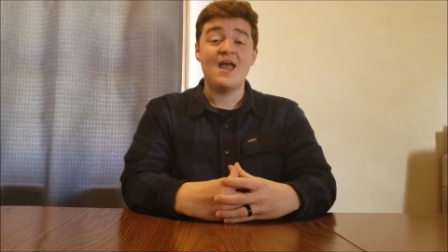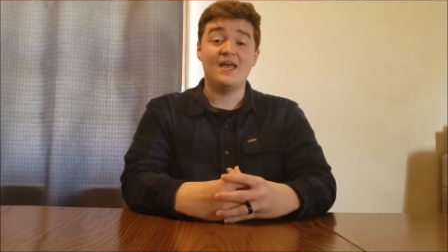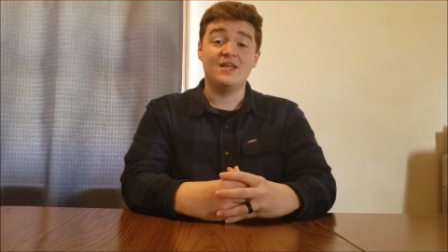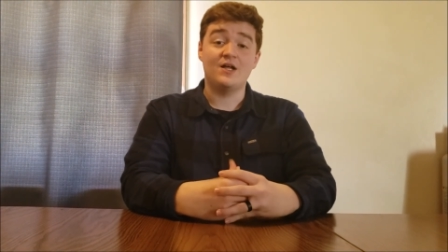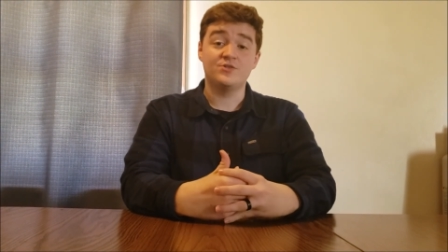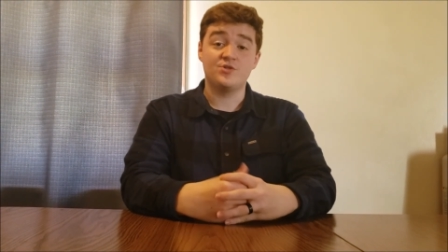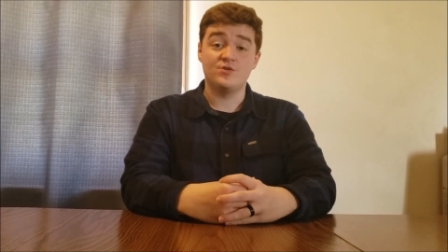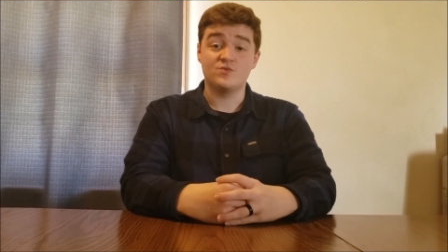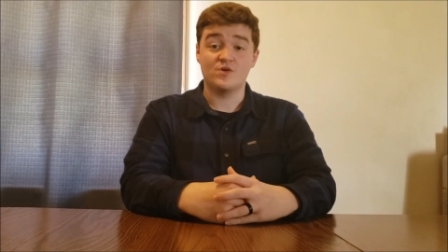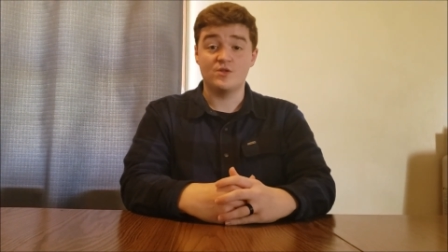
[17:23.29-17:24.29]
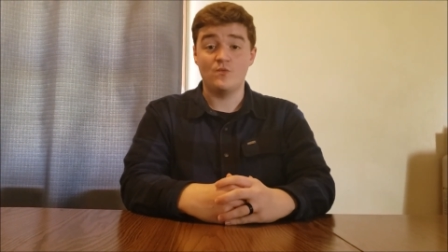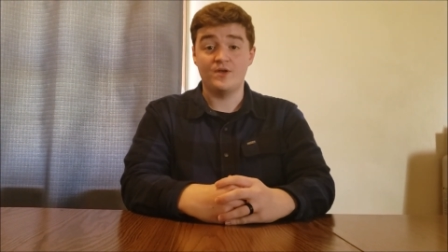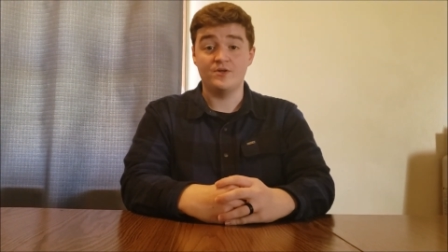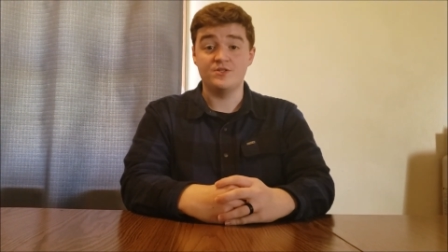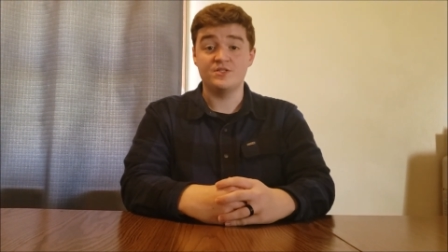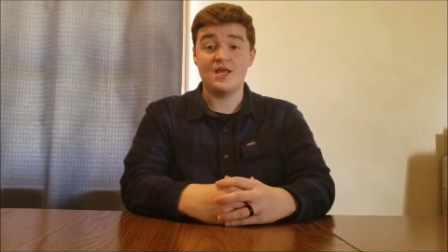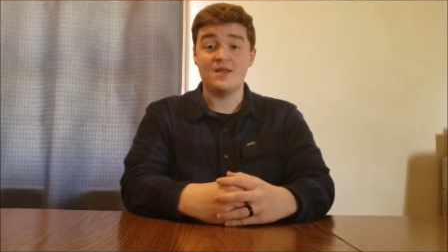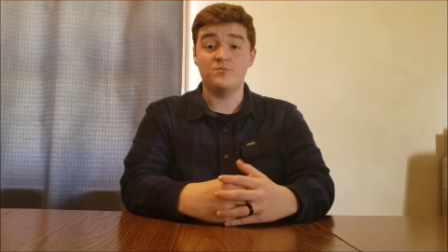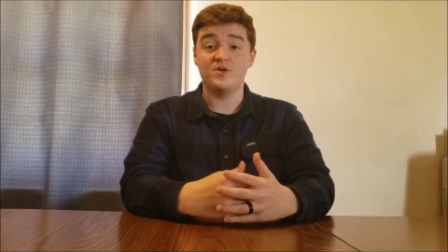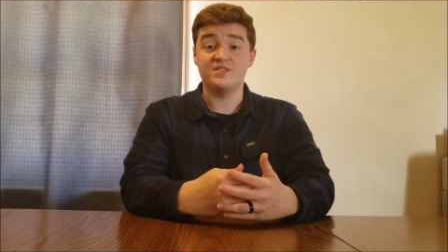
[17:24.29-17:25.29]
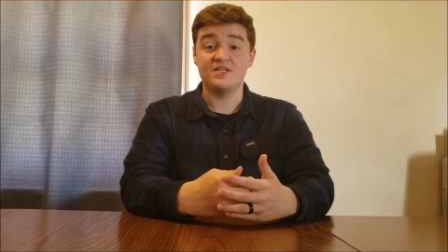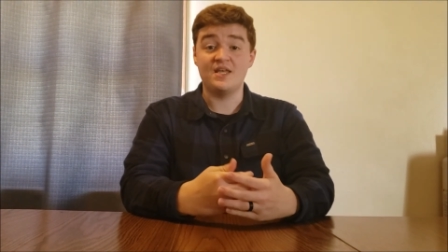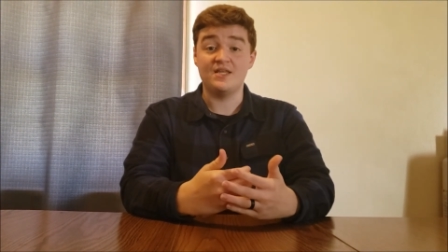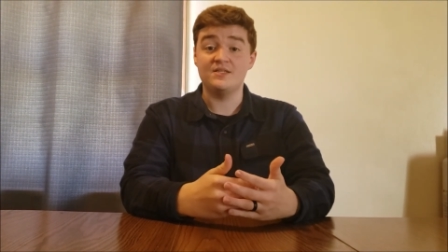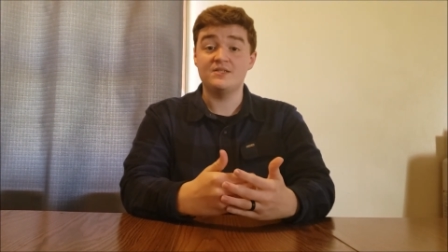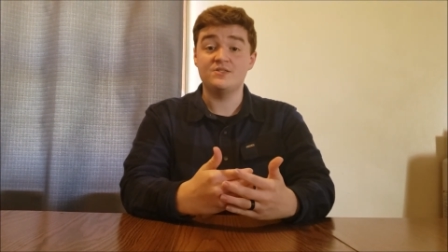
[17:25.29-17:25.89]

and I'll choose one of the winners and present it